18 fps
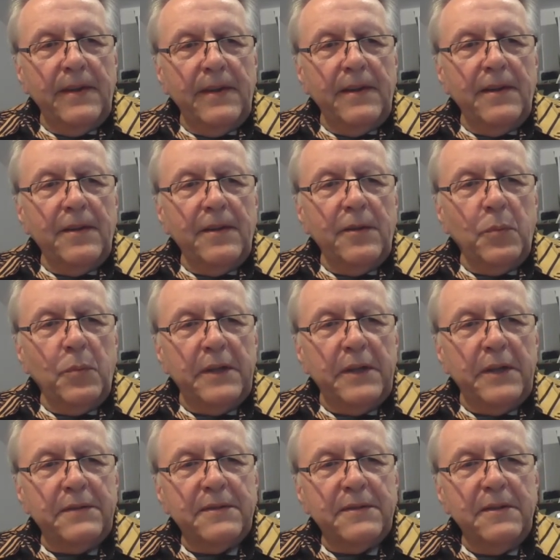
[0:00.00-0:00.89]
The
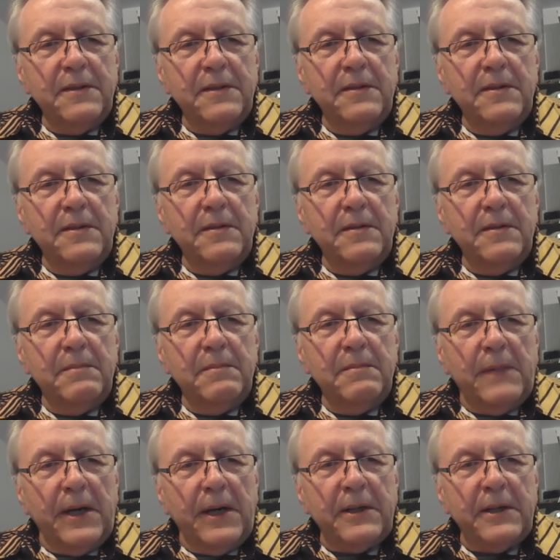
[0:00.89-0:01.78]
Western
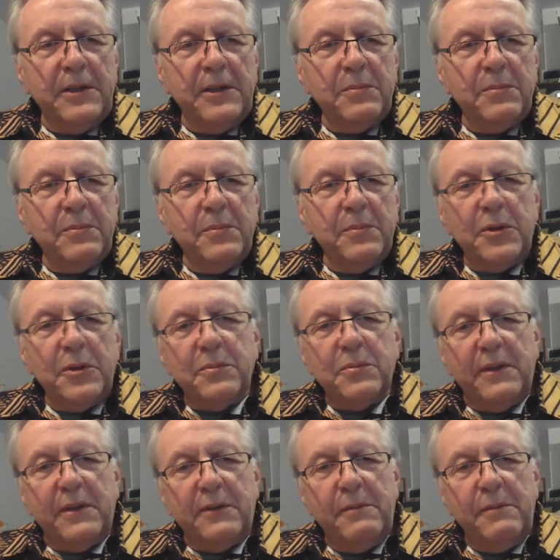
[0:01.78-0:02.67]
market was
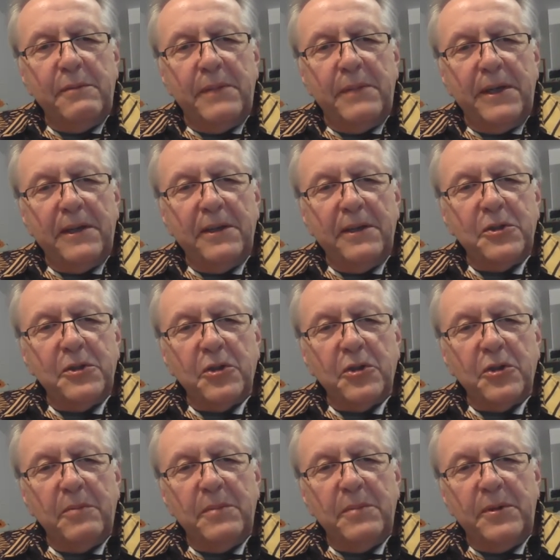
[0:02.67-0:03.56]
very big in
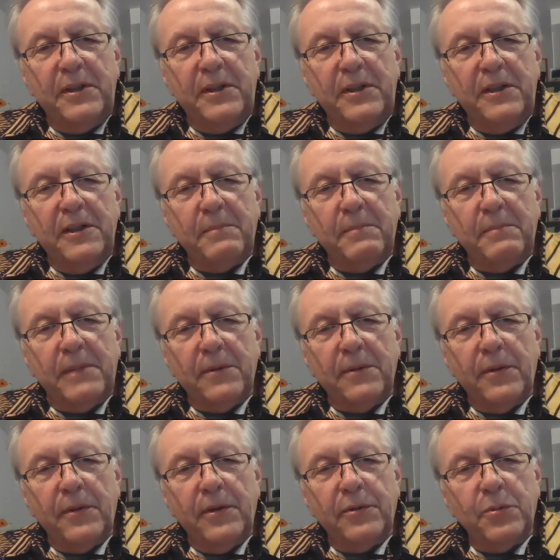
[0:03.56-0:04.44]
Germany
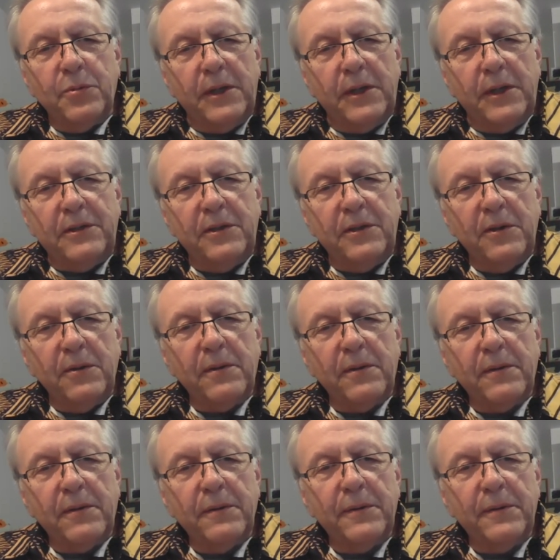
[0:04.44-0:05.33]
about 20 or
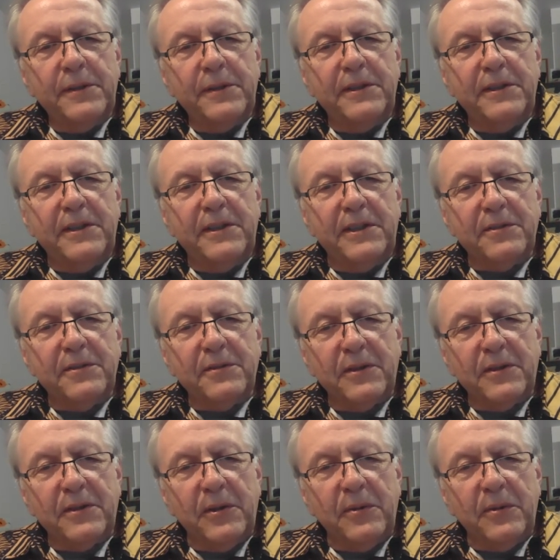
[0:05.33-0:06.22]
30 years
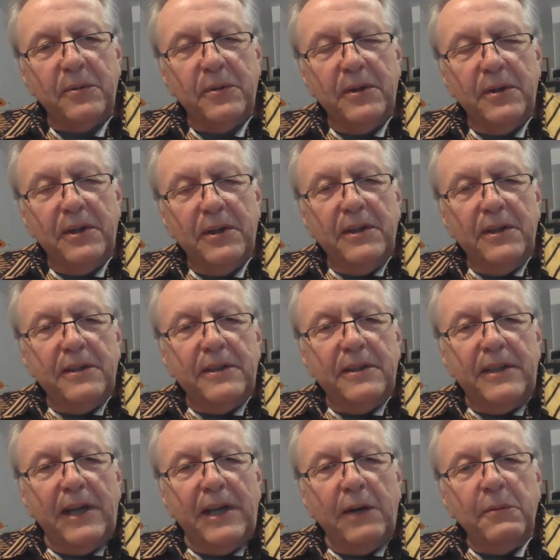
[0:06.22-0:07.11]
ago.
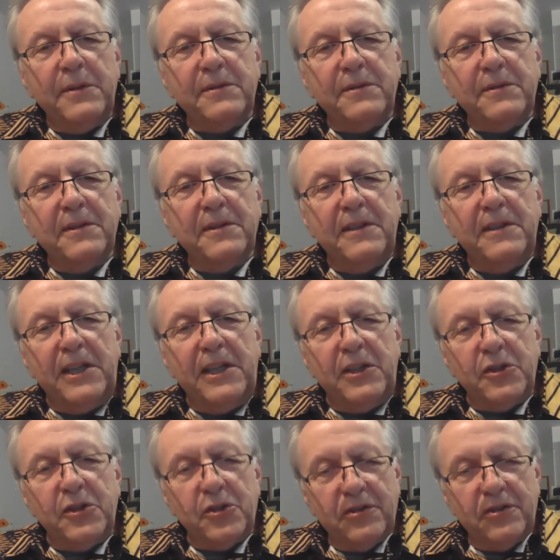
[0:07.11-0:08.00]
Now it's a
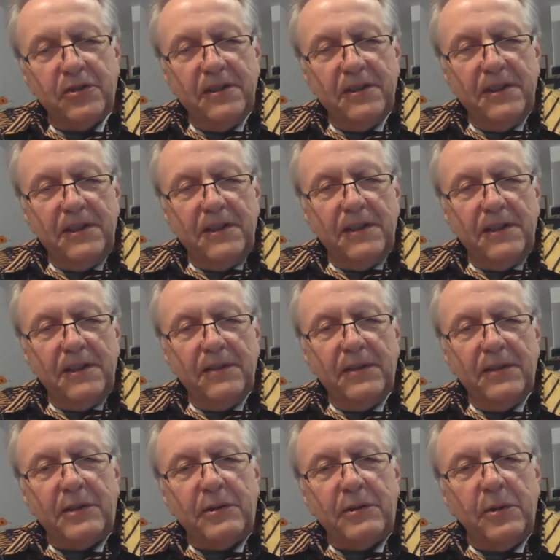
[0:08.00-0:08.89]
niche, and
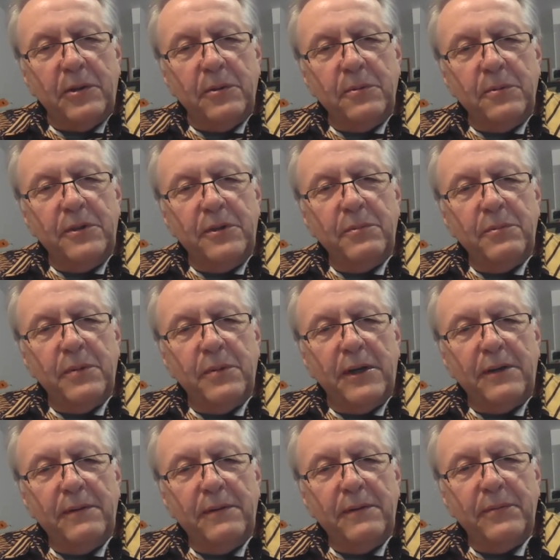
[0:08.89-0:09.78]
there are only
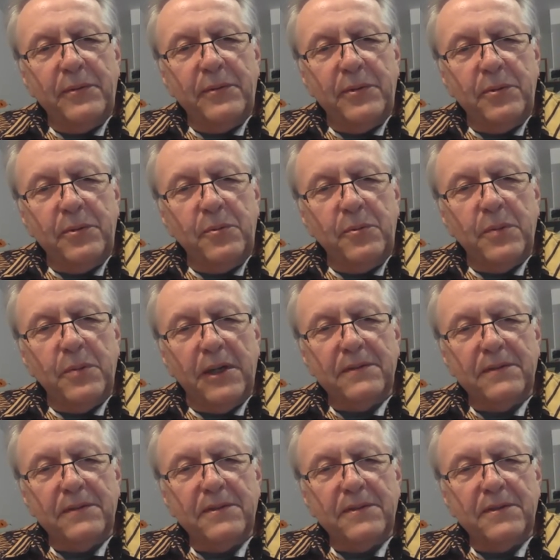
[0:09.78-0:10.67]
very few
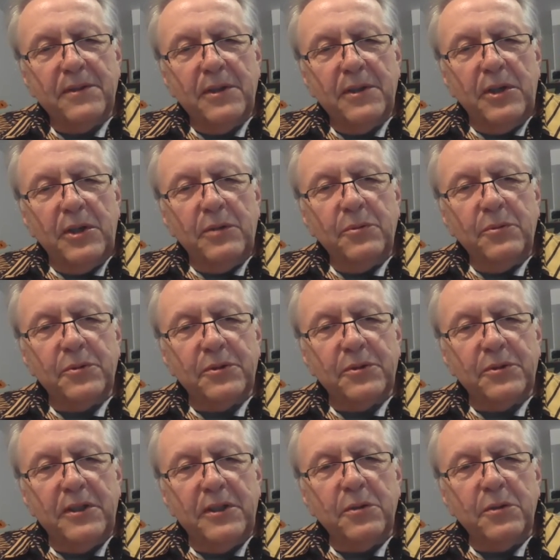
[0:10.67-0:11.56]
ones who
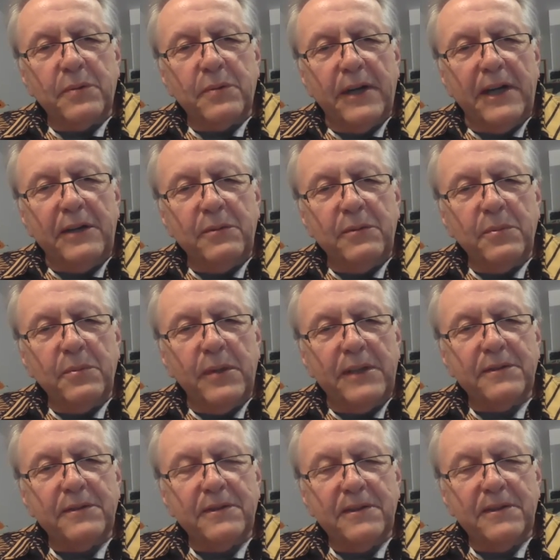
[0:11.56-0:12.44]
still write
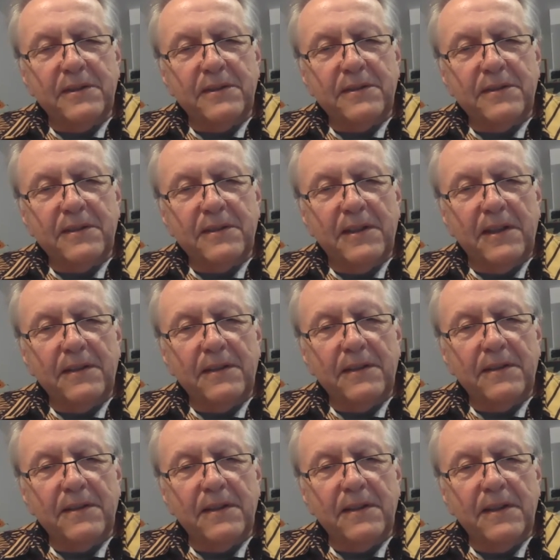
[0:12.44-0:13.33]
Westerns. And
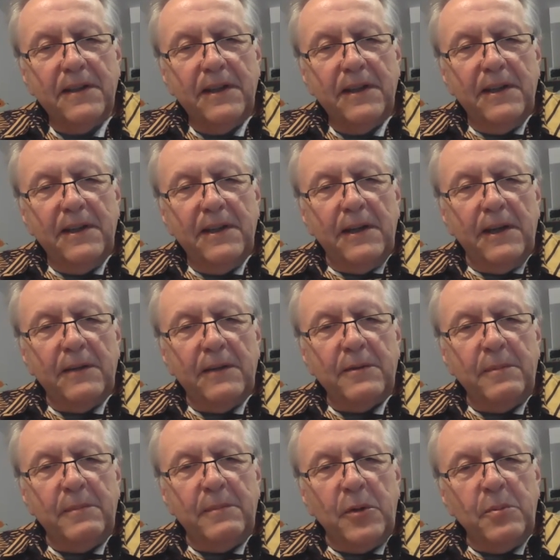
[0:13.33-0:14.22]
at
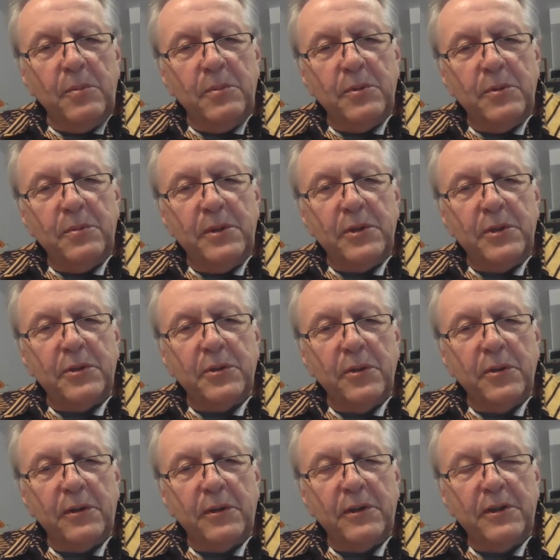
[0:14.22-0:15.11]
the moment, we are
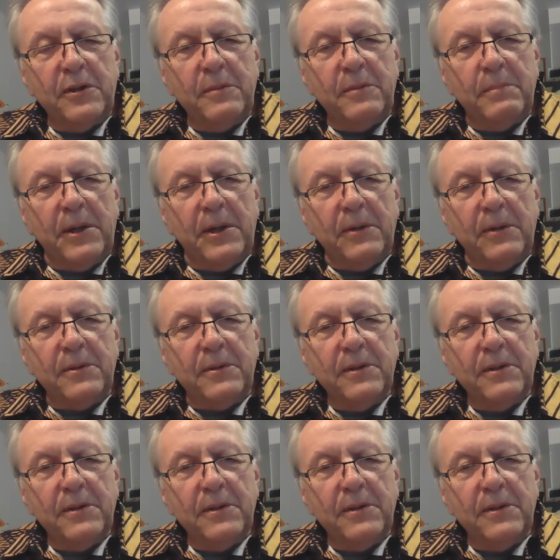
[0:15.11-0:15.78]
talking about